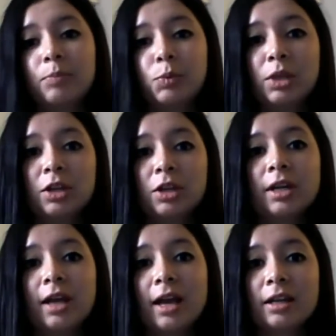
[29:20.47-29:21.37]
We look
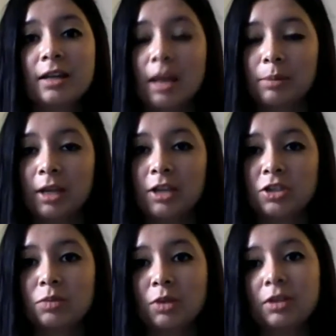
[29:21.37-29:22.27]
at an
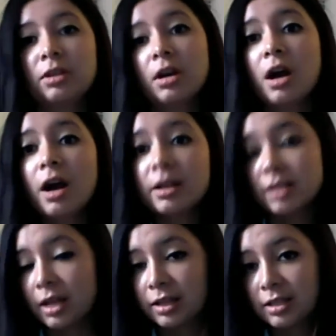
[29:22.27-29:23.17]
application within the
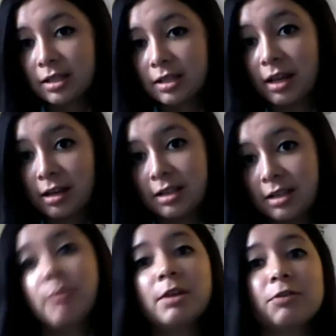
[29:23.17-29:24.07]
context that it is
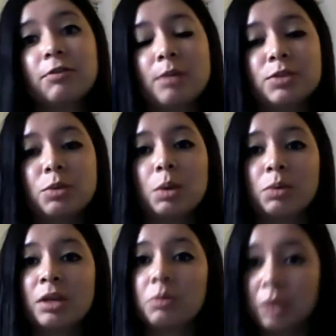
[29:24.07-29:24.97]
coming from. So we
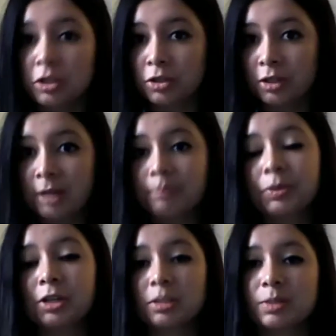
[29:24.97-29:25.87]
read regionally.
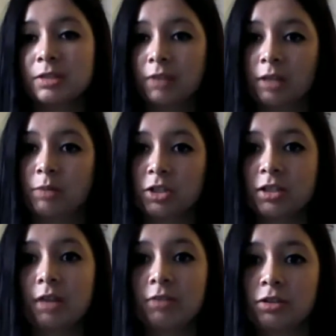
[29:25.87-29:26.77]
There are specific admissions
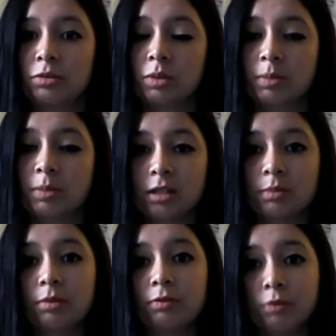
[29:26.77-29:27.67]
officers
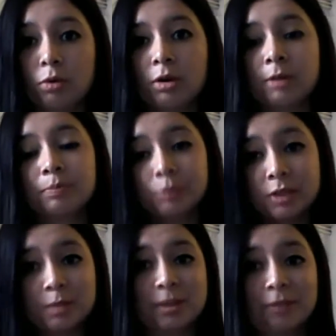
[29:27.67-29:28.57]
responsible for
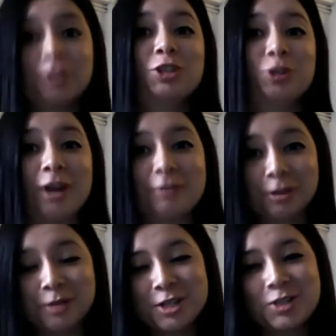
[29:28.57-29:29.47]
specific geographic
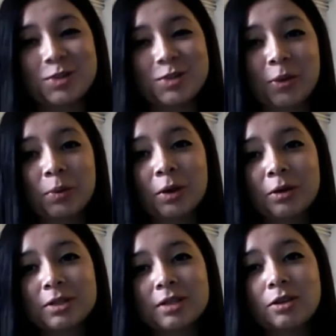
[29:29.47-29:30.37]
regions around the
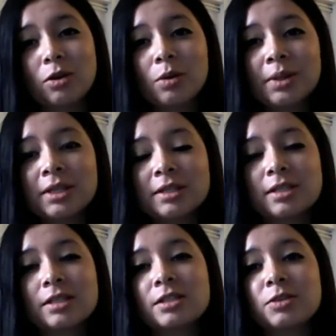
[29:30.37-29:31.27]
world. And the goal with this
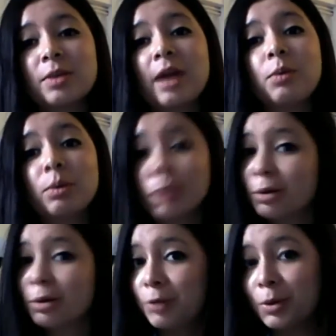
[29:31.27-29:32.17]
is so that when we are
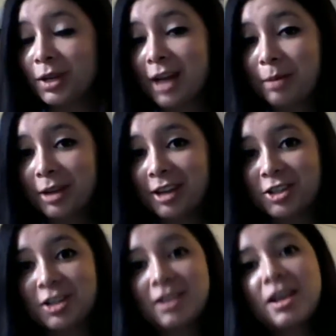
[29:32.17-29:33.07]
reviewing an
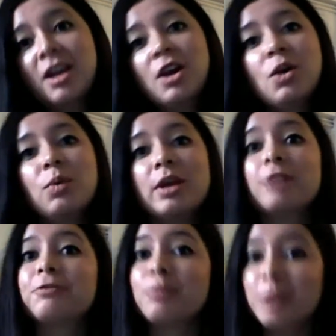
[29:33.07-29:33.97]
application, we are
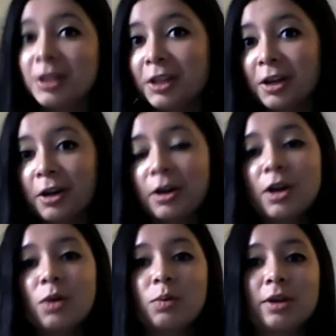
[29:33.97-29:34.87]
familiar
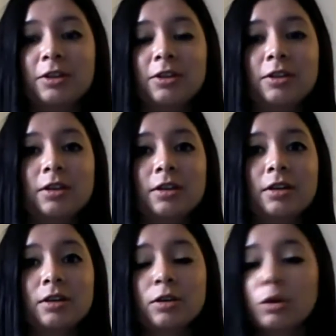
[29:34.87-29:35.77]
with
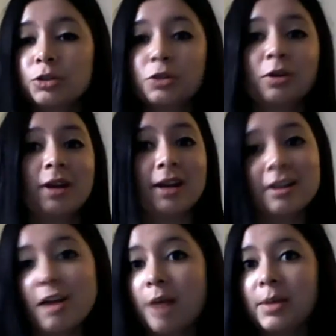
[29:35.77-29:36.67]
the cultural,
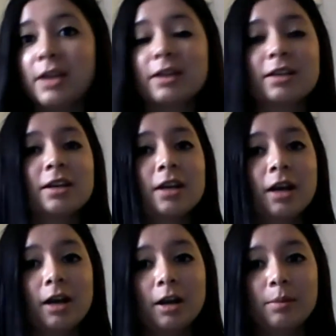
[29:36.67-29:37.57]
economic,
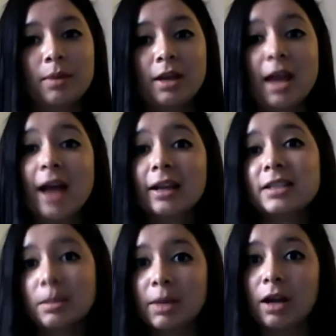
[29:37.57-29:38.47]
and
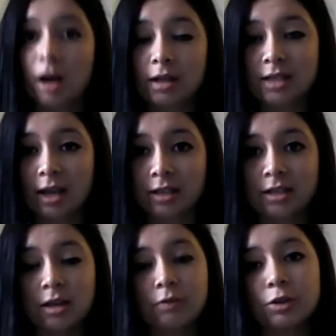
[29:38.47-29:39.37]
academic
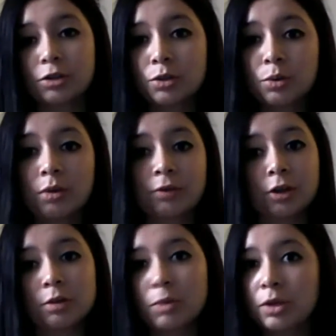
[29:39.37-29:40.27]
context of your school, of
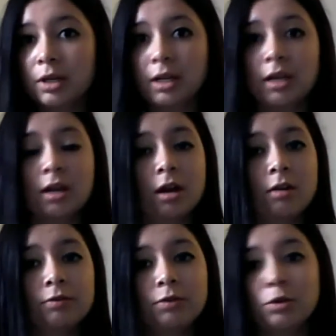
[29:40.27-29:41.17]
your community,
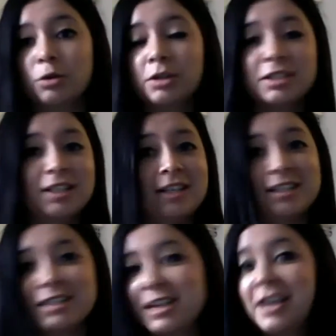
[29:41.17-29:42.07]
of your city,
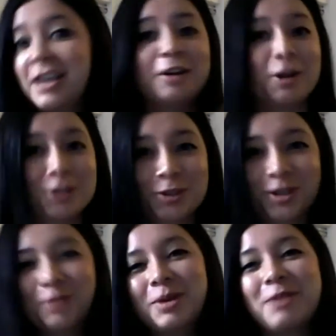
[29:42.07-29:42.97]
state,
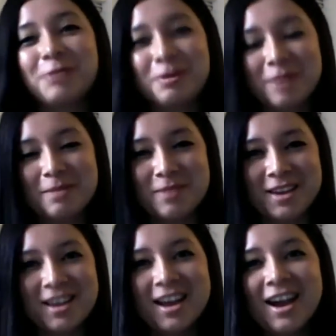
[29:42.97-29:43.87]
country, whatever it may be.